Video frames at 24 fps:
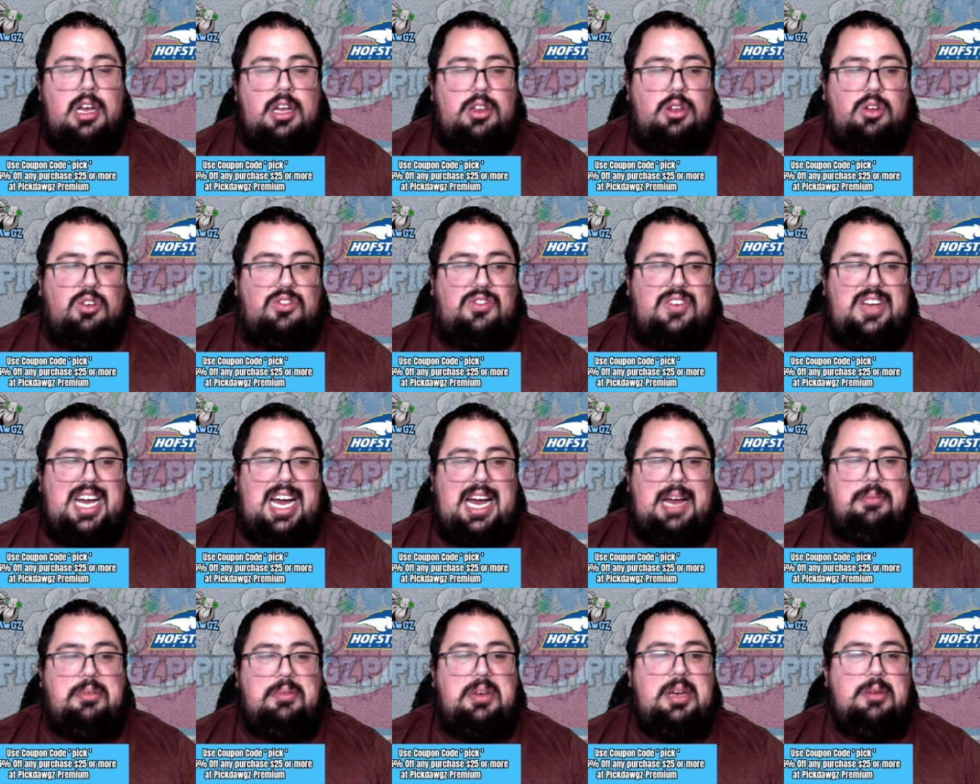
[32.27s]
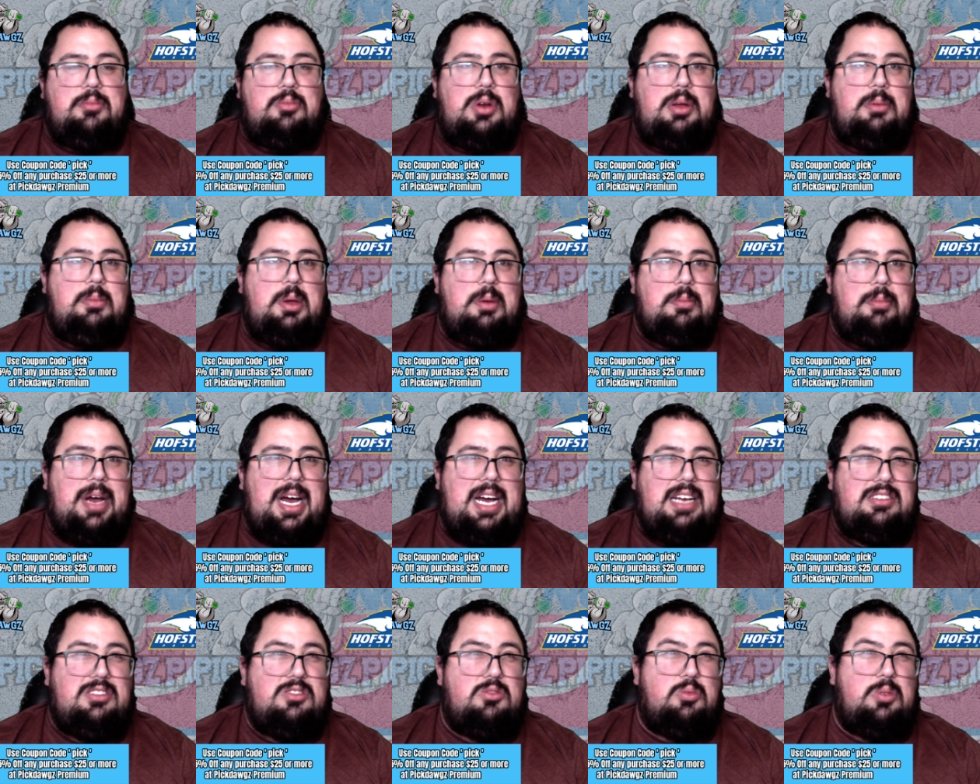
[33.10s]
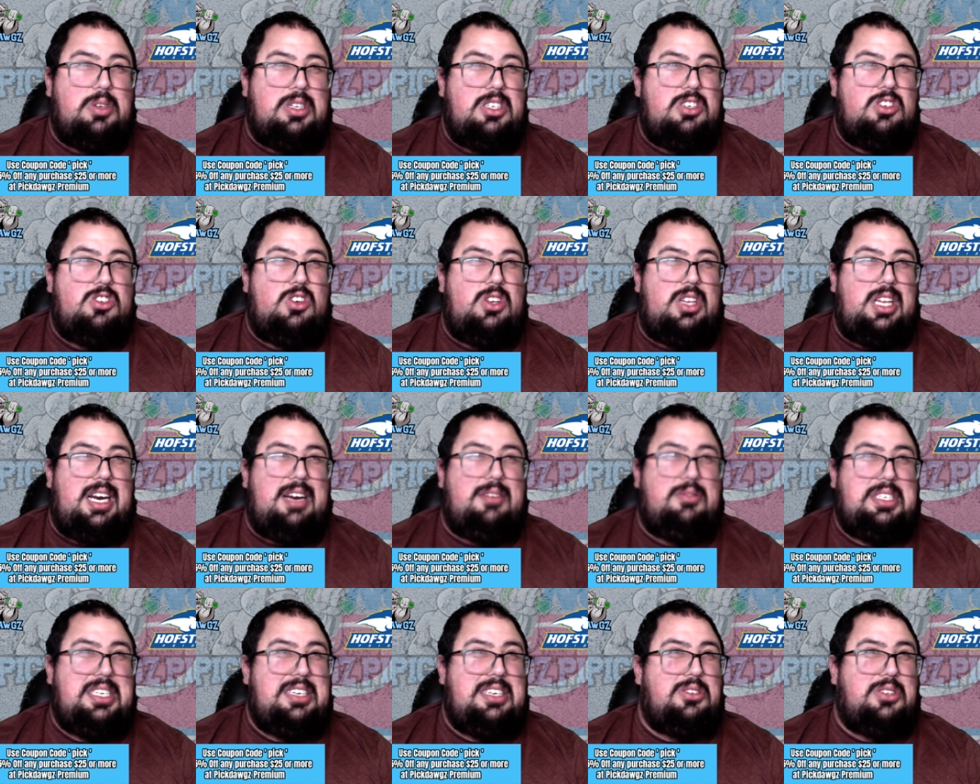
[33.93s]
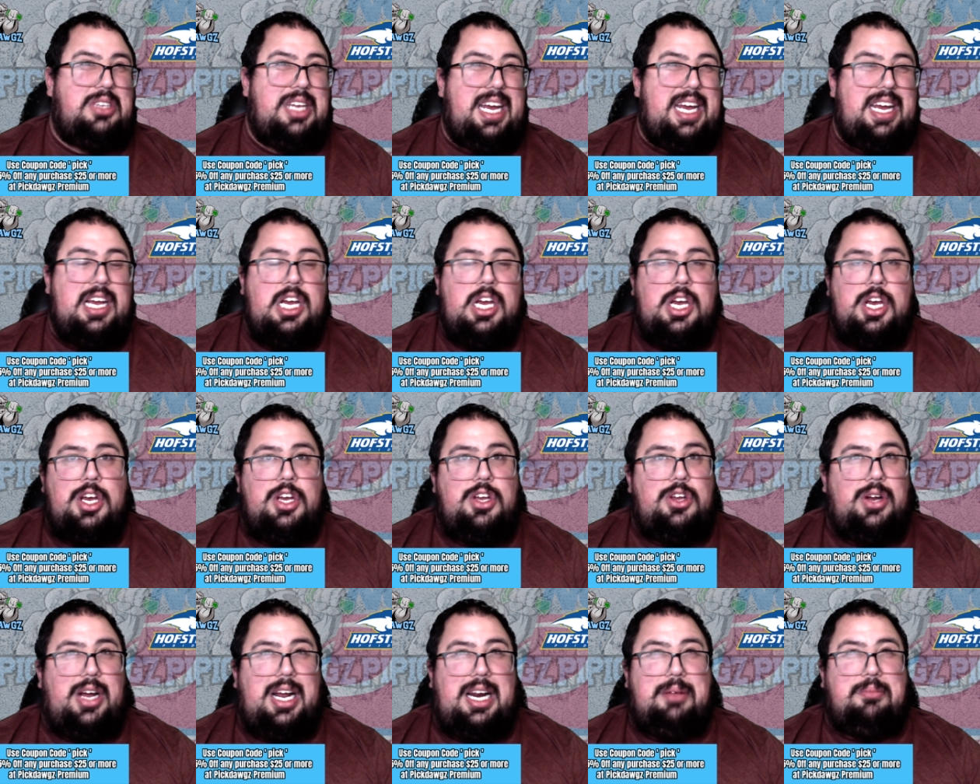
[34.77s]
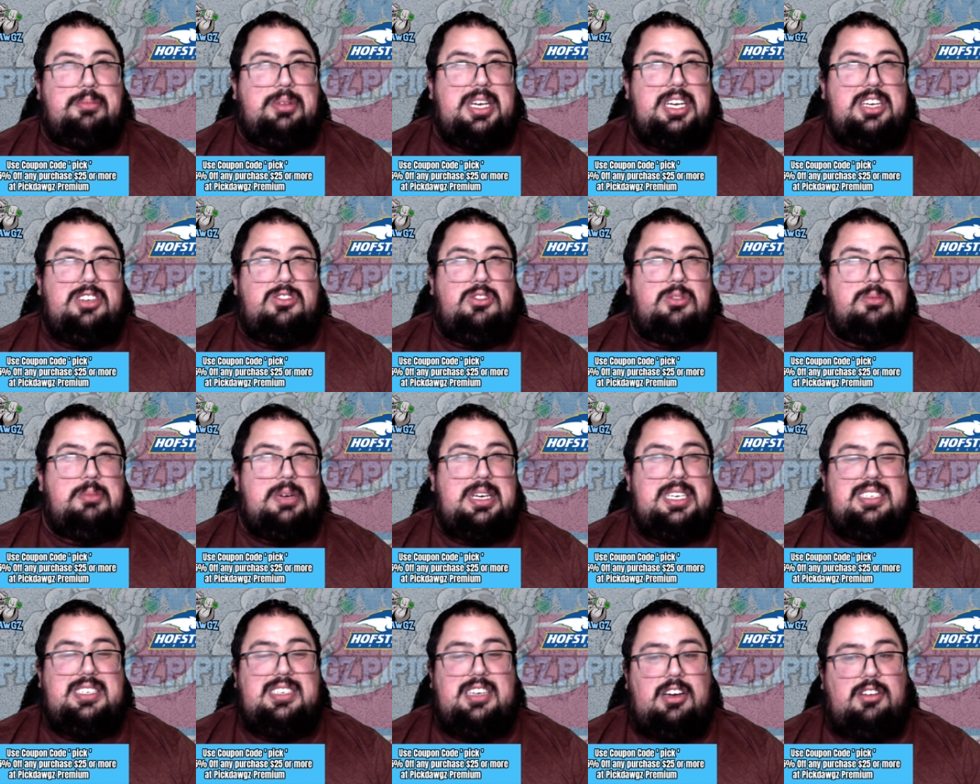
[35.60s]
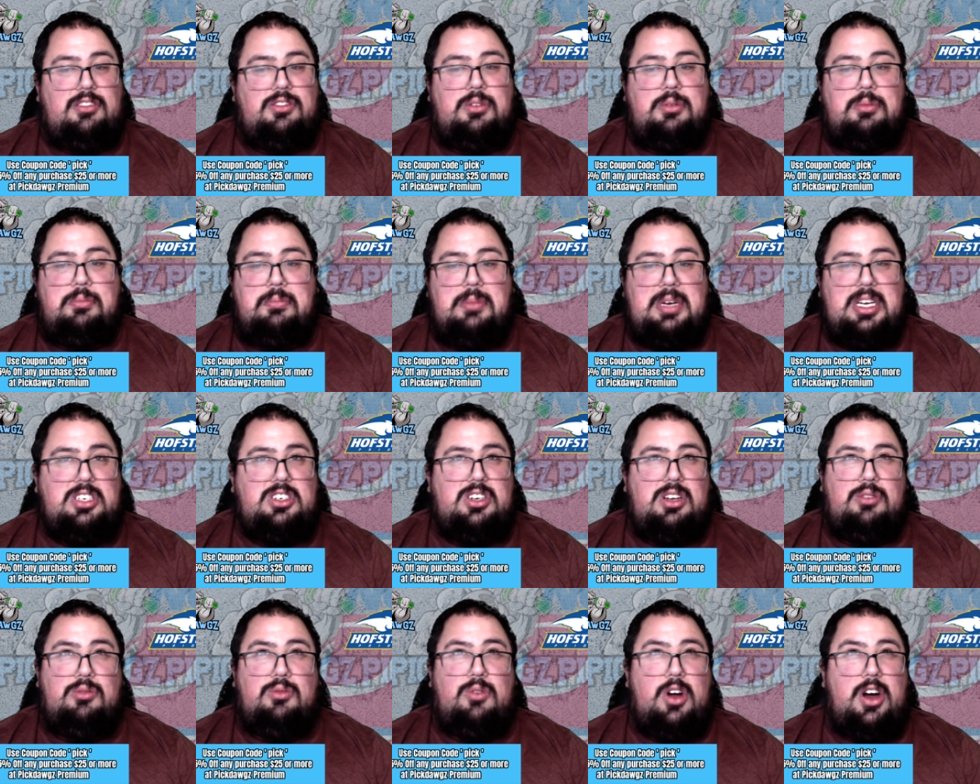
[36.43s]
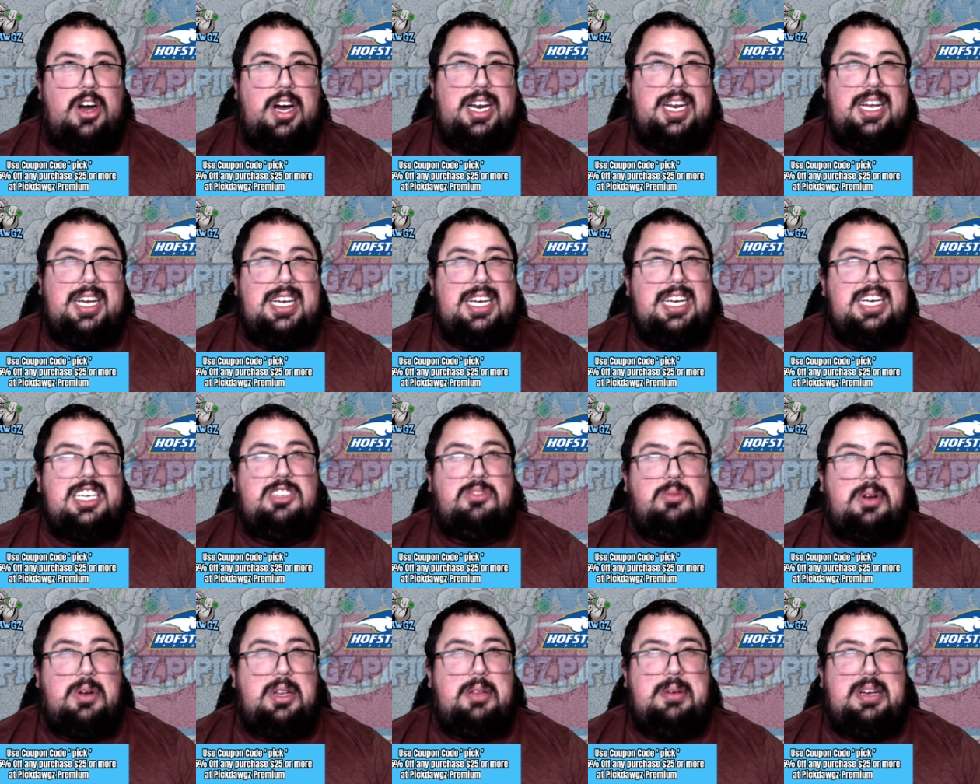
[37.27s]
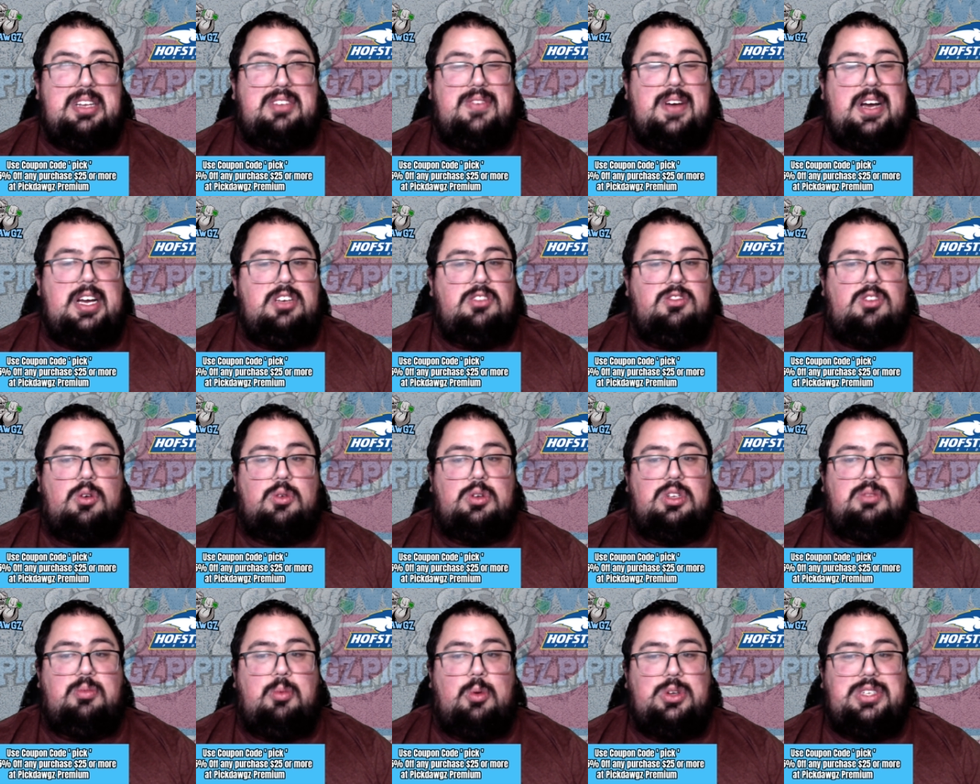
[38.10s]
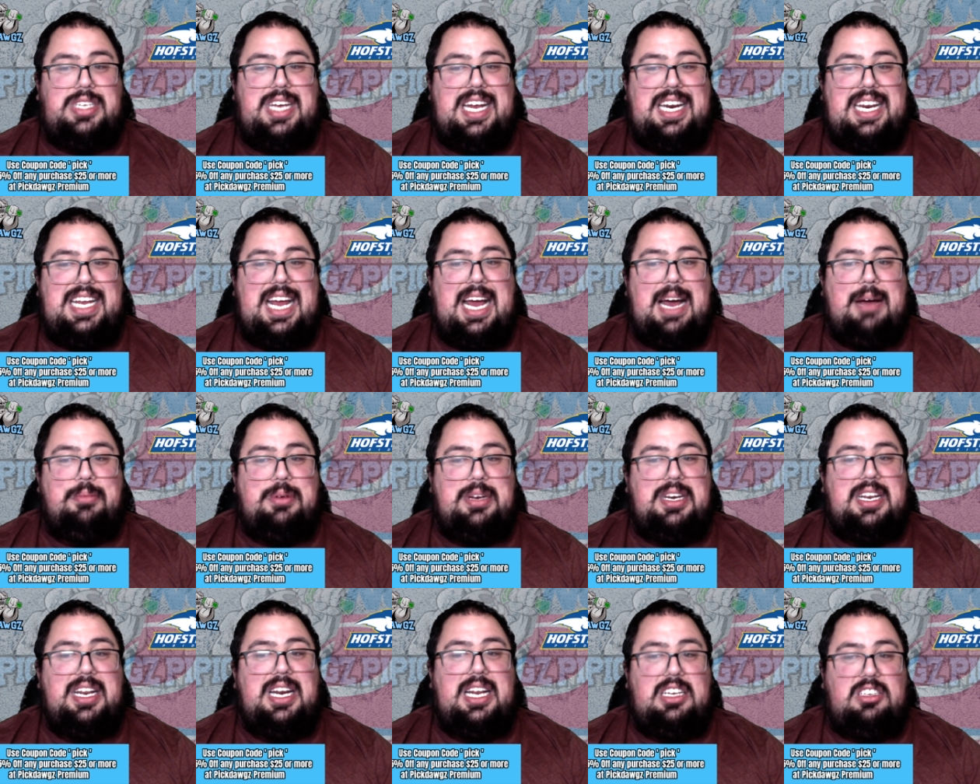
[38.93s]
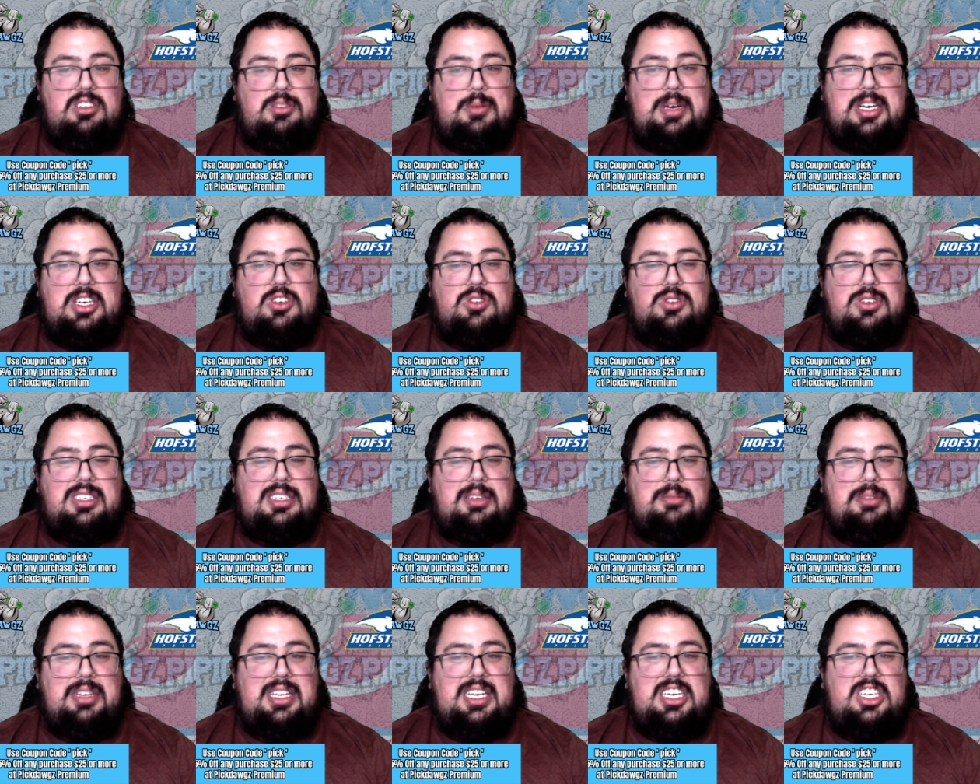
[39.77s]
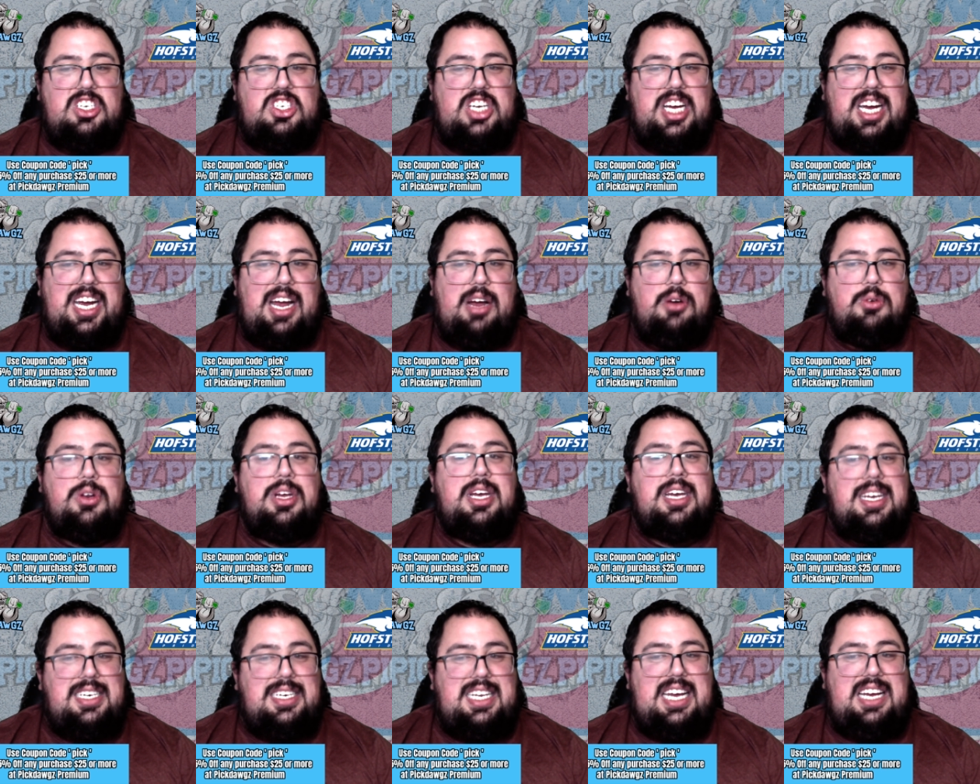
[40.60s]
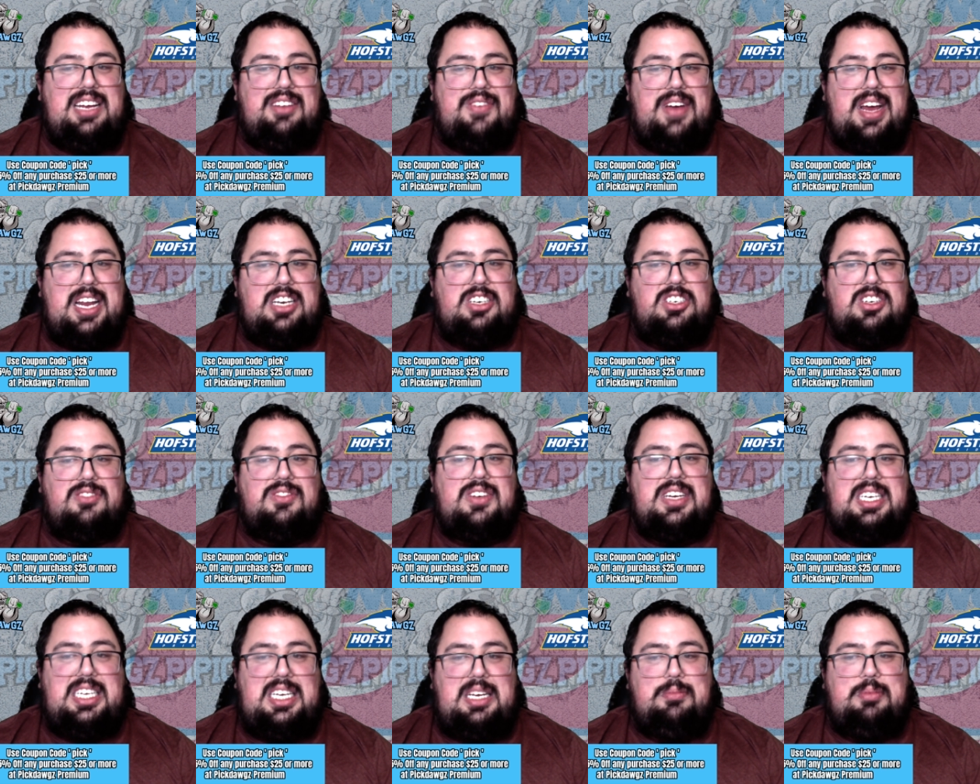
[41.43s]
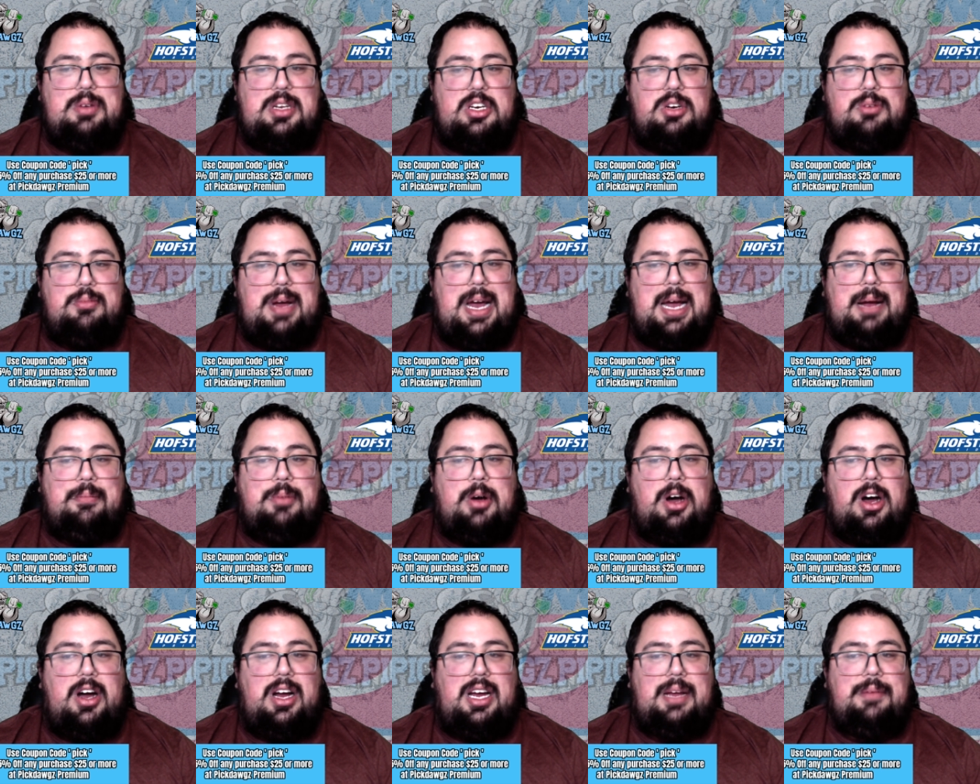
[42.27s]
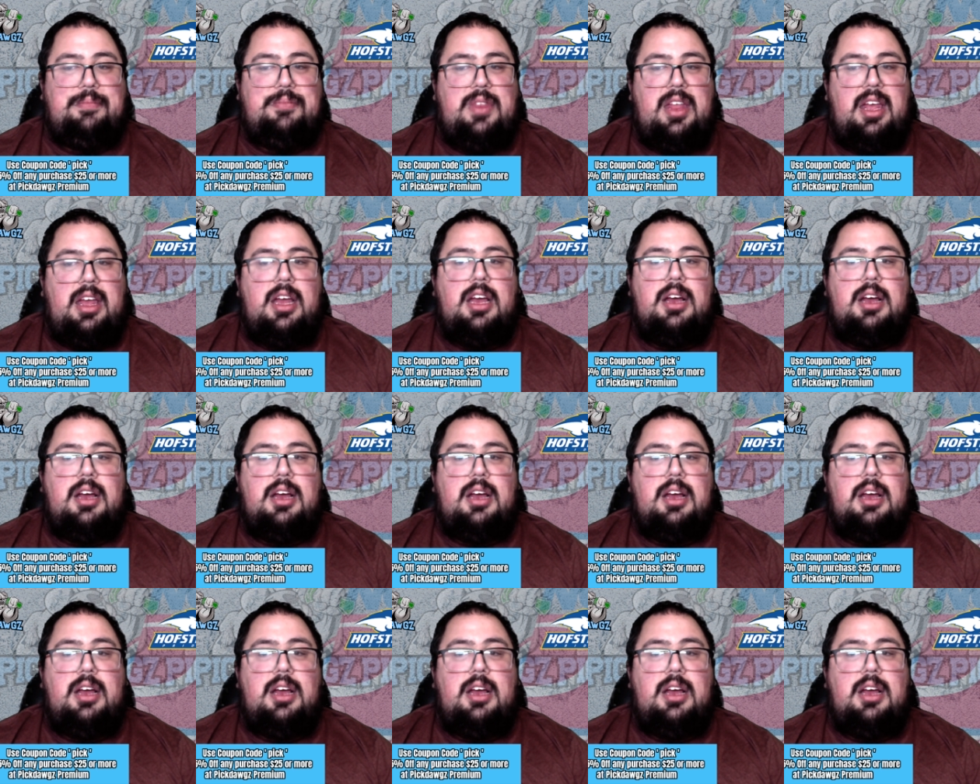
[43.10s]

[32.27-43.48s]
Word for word: Those VIP and premium passes will ensure that every single day you're getting plays from myself, Mitch, and Rod. It's one of the best values going in sports handicapping today, so make sure it's something that you check out, take advantage of, it, and keep in your back pocket.